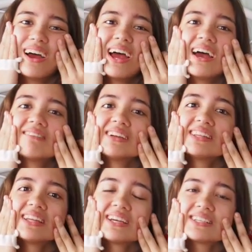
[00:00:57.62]

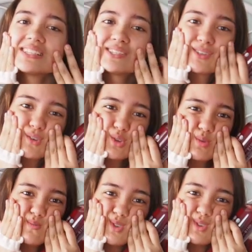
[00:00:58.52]
everything is just so
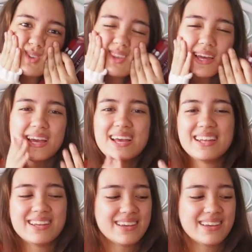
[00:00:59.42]
smooth and